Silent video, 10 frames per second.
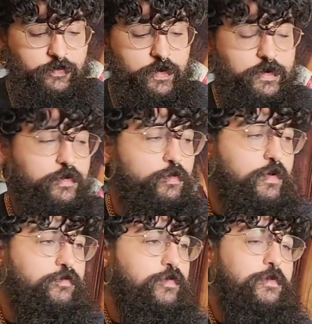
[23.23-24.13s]
We've already done
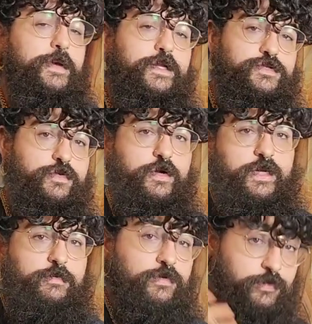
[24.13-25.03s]
1 for the
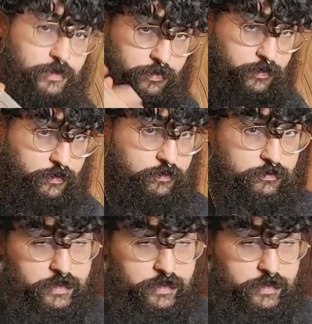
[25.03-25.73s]
Metatron. Now we're doing Uriel.